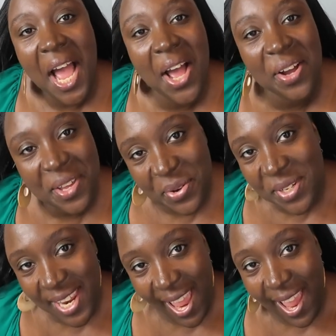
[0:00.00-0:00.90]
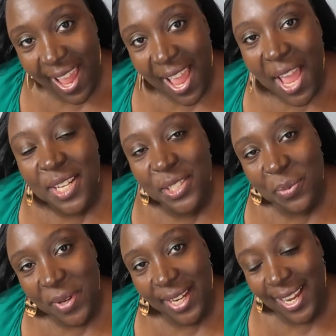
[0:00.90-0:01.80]
"How you de?"
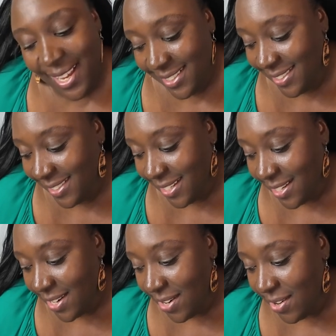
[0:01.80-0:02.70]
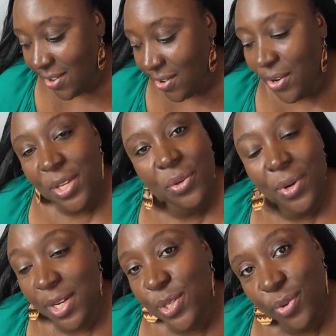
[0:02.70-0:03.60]
Jamaicans, "How
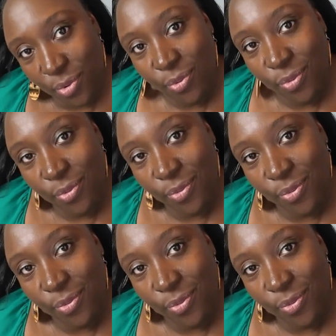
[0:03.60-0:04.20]
you a do?"